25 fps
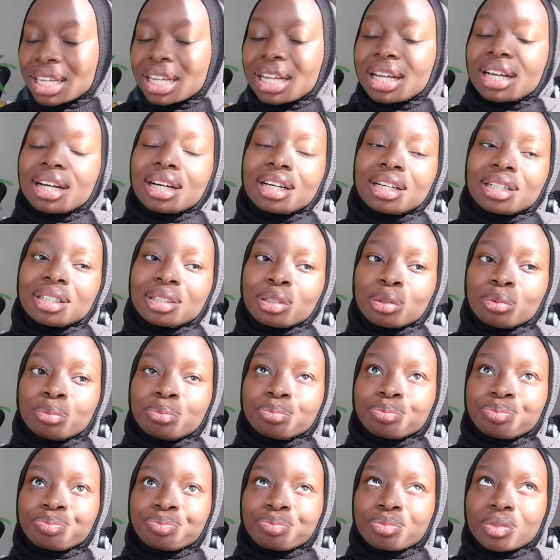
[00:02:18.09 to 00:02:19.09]

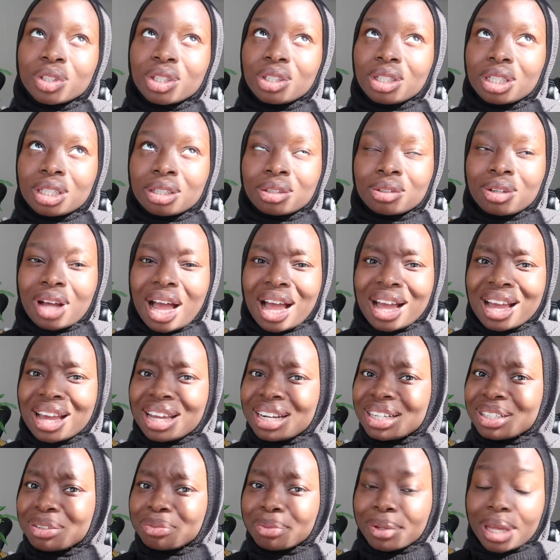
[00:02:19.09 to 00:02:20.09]
Um you know, I
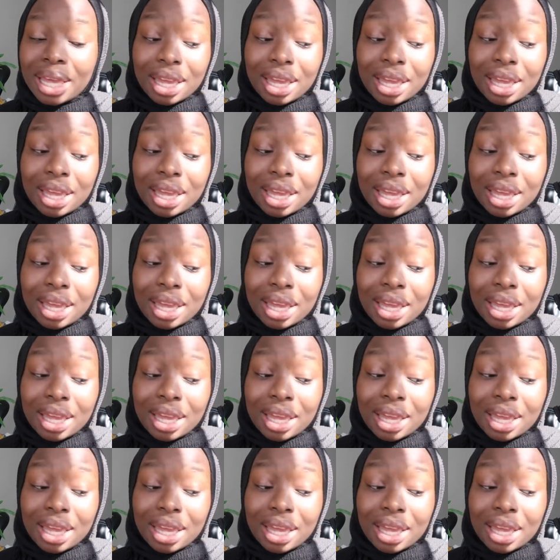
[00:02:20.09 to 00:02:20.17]
got up